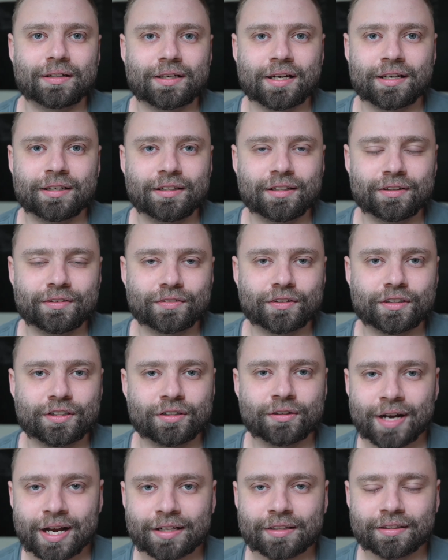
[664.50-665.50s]
kind of
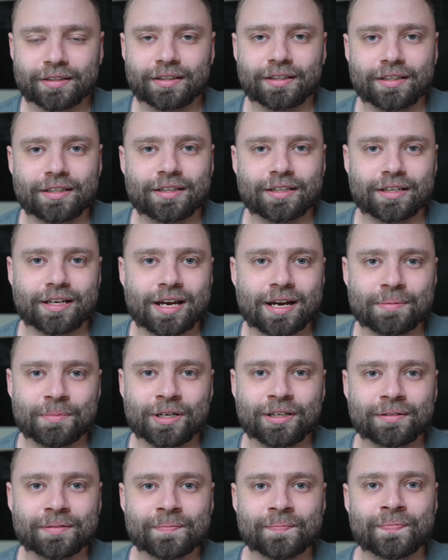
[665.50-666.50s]
correctly in the
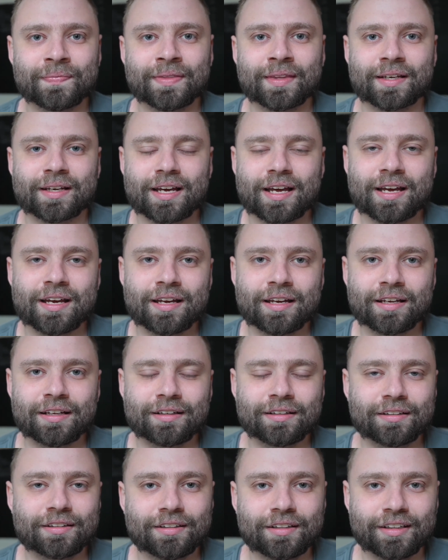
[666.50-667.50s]
camera.
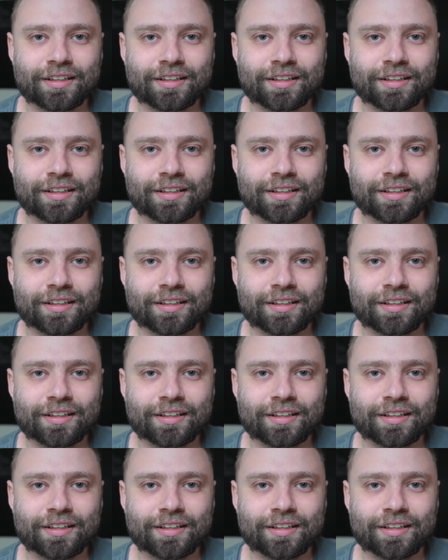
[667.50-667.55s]
And,